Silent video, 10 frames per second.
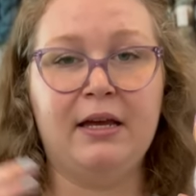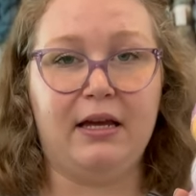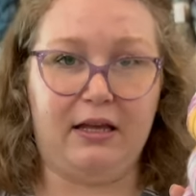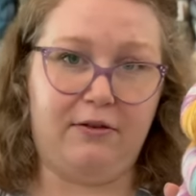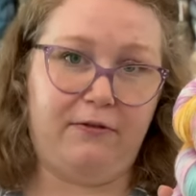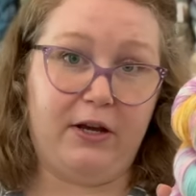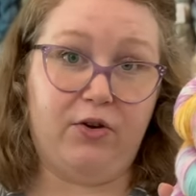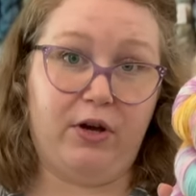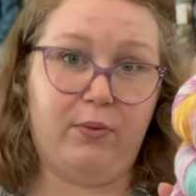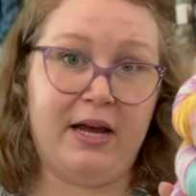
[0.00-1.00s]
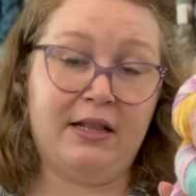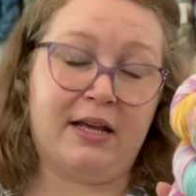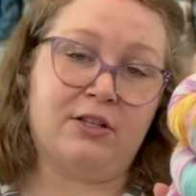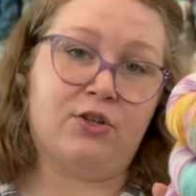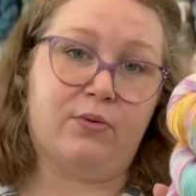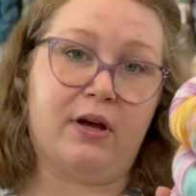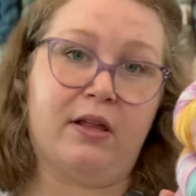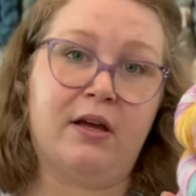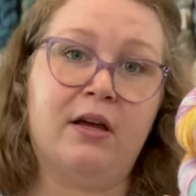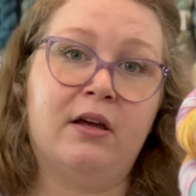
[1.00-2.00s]
in the fingering weight that
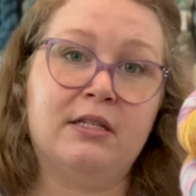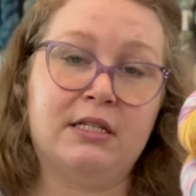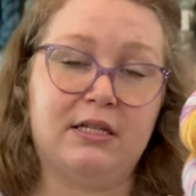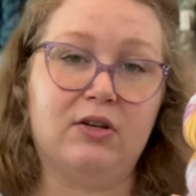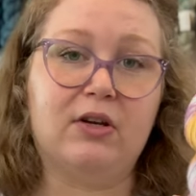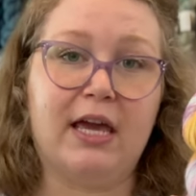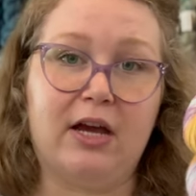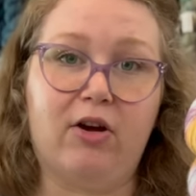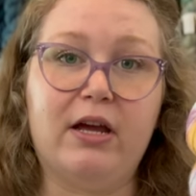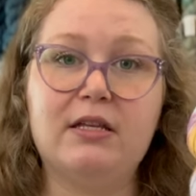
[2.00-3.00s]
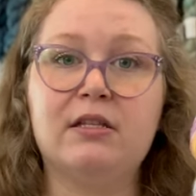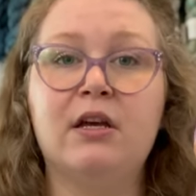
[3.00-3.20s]
Sewrella still carries.